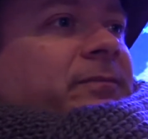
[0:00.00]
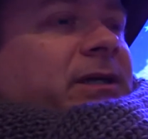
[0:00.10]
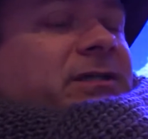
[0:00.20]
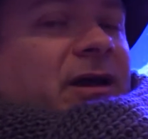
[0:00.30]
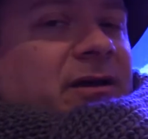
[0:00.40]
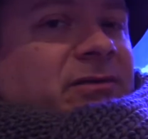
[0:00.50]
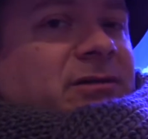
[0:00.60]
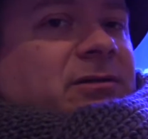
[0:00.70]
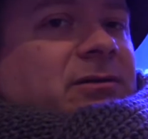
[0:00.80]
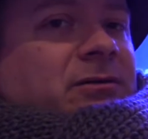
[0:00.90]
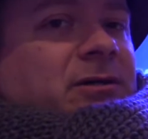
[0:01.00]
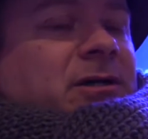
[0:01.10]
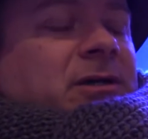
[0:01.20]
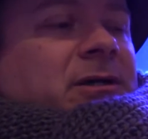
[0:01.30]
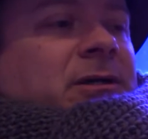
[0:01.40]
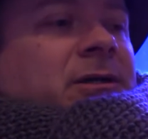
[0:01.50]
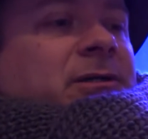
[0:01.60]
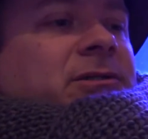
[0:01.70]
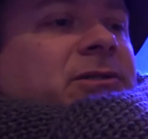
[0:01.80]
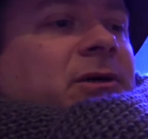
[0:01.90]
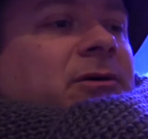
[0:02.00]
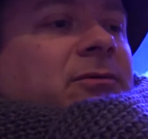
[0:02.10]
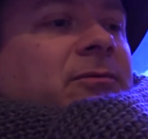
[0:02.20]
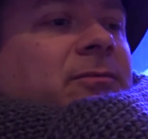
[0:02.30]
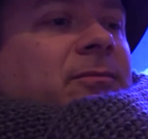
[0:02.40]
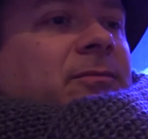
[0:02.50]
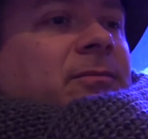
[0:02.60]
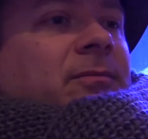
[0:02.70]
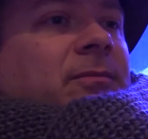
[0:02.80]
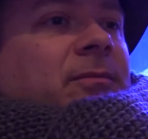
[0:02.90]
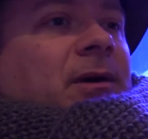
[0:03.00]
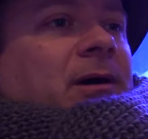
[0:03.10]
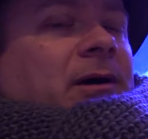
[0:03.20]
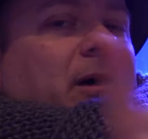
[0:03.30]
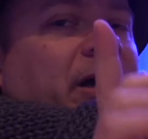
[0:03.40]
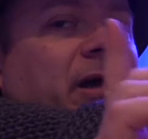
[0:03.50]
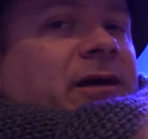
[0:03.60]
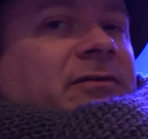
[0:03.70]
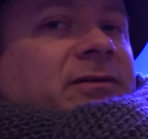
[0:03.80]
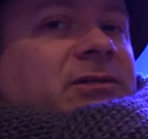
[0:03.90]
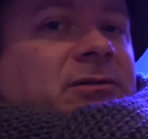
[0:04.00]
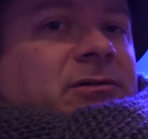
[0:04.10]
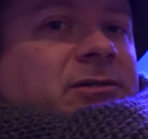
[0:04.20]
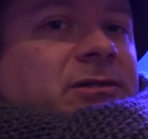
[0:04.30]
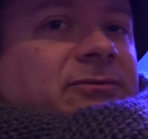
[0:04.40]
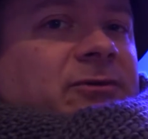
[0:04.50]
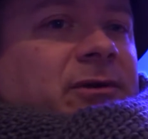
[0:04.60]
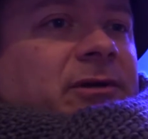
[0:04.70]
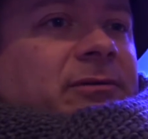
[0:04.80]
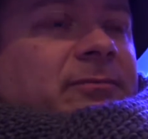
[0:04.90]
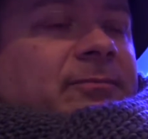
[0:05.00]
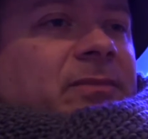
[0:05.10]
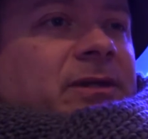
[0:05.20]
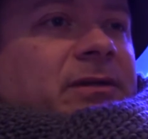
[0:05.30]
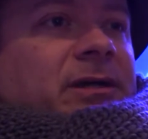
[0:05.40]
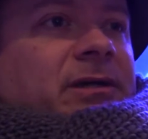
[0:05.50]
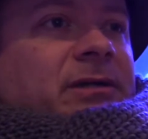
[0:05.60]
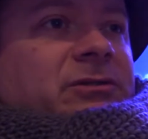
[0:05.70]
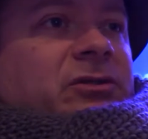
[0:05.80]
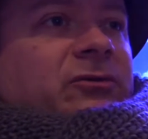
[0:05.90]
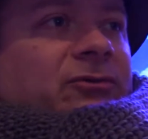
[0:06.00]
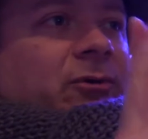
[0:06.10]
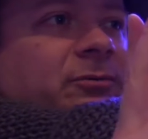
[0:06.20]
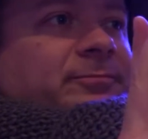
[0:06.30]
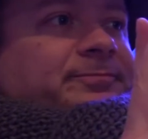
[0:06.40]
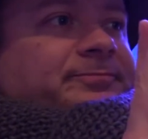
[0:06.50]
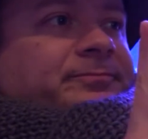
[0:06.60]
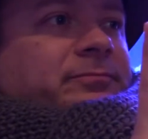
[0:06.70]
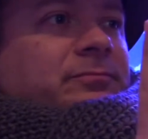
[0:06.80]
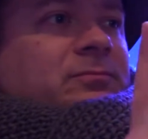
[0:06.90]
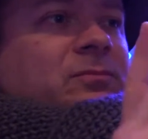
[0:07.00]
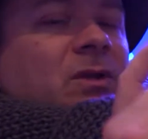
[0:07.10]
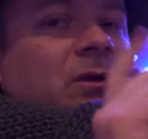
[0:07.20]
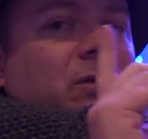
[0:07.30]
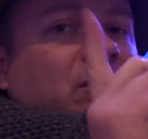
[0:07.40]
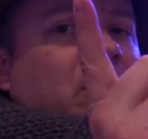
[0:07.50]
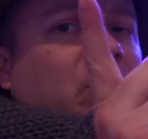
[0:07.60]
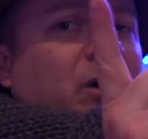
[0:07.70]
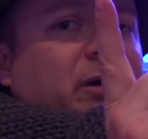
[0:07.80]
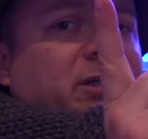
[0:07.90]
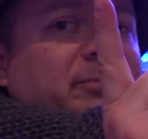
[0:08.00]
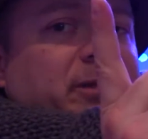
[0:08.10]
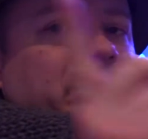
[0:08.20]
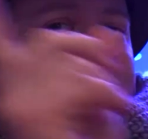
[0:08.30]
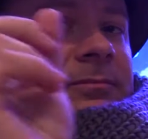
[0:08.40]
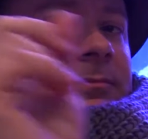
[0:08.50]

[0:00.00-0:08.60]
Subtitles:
it's heavy too. So I have a solution for you that is twofold. No water spilling.